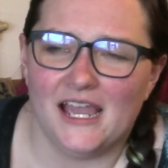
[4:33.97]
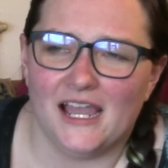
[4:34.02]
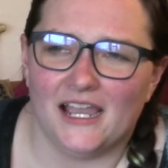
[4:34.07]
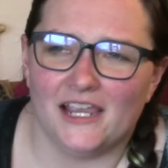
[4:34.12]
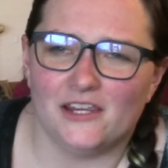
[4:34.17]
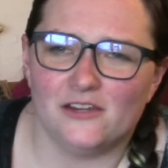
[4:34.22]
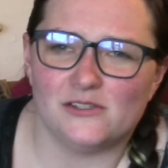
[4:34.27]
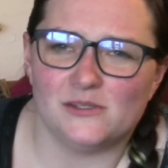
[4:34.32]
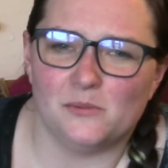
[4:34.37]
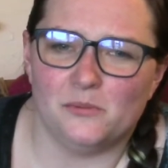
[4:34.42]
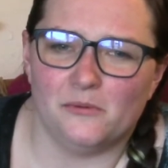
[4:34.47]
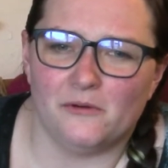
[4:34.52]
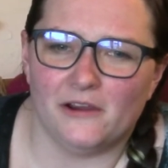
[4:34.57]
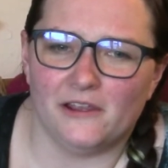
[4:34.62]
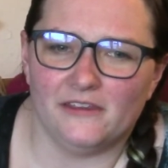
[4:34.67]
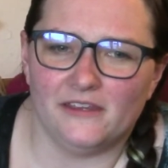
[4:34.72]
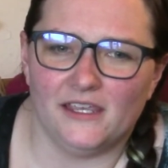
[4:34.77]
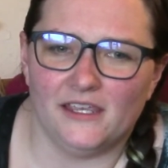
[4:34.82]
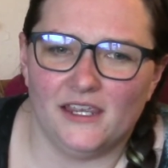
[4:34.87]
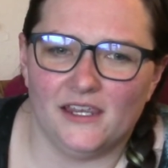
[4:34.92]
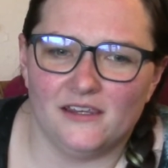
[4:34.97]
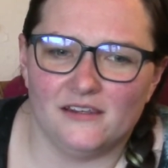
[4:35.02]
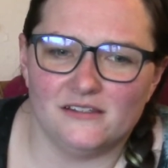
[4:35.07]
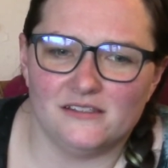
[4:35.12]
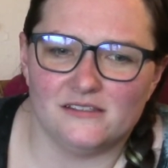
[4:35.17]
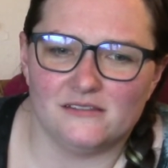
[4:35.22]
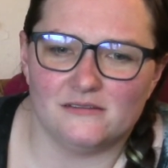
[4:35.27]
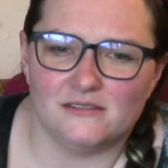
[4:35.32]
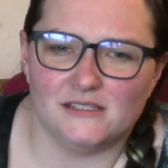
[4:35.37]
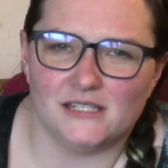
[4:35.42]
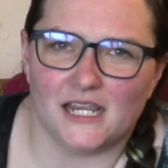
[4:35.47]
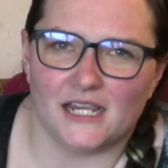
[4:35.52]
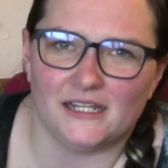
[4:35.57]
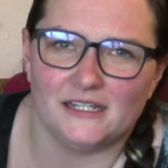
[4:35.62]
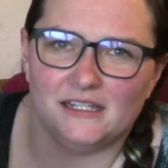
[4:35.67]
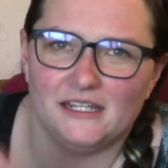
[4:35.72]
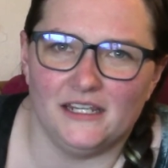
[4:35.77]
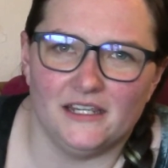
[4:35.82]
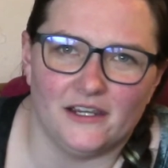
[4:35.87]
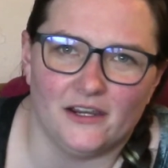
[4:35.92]
I use the boiling
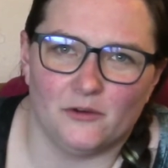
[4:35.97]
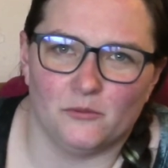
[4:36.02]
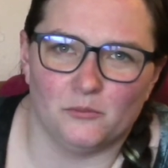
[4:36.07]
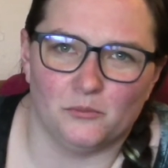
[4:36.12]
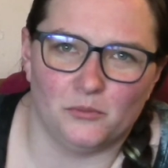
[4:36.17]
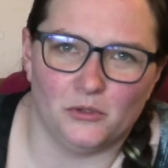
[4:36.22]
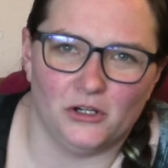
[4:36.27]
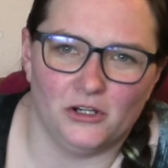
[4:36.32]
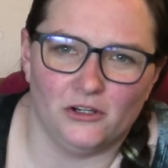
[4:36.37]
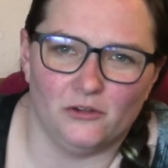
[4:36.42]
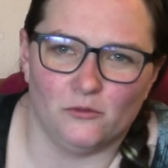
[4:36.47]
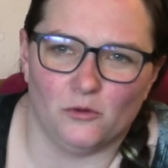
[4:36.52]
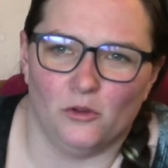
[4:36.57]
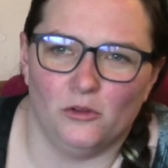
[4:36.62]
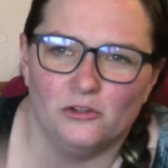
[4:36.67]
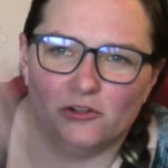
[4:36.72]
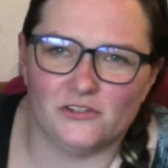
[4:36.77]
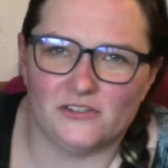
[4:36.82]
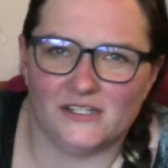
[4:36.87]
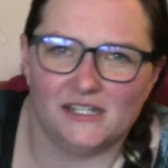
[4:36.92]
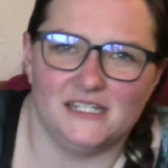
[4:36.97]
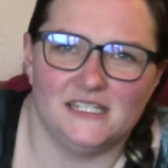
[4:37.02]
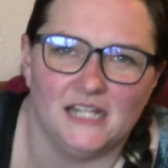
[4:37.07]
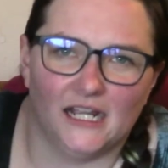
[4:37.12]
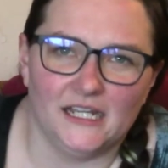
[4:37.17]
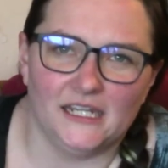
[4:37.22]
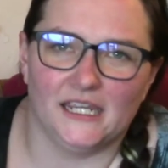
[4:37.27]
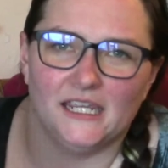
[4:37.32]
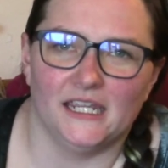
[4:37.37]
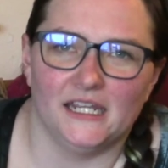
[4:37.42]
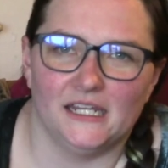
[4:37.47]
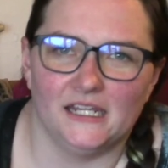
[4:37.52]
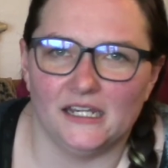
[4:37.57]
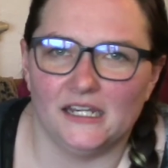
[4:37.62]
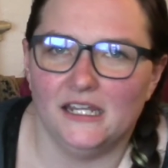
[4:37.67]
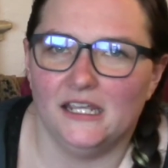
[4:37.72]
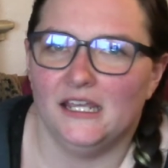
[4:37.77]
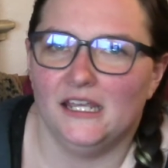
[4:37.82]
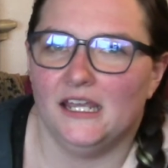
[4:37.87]
technique, or put it in rollers and I dunk it, and